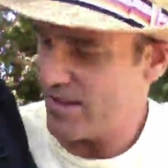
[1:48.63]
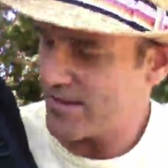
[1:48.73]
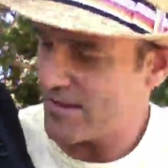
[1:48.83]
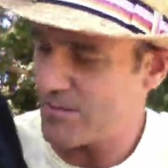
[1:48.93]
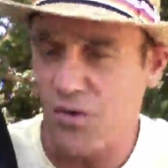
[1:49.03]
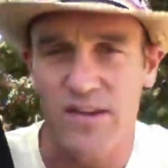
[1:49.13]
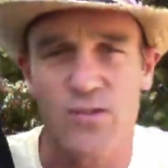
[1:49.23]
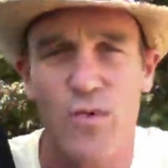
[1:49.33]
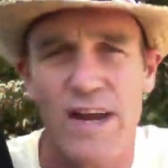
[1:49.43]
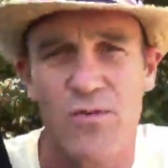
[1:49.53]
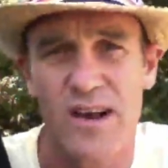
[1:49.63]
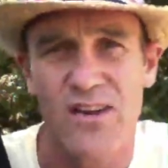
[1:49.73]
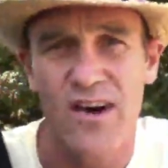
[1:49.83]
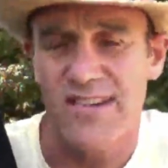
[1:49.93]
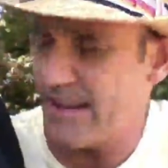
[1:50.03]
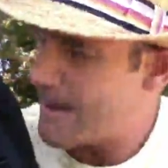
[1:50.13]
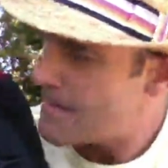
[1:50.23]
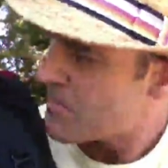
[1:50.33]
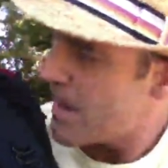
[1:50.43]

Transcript: This will disperse the weight quite nicely,